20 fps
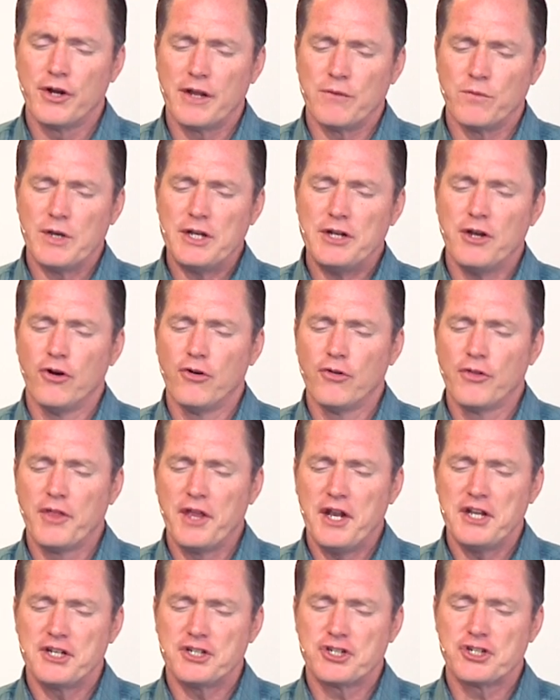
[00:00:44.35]
and we know
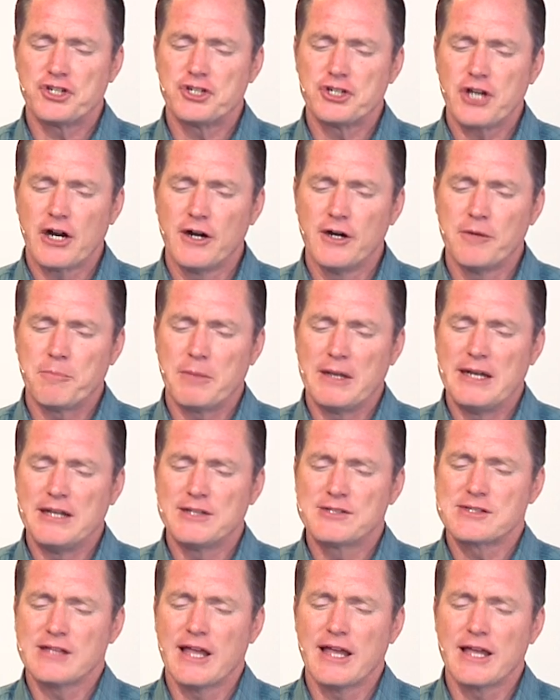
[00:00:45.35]
that it's sharp, and
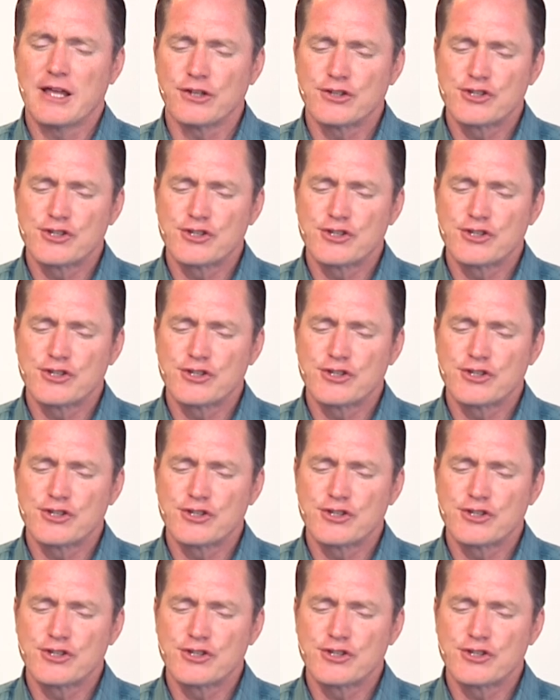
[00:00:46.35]
it's like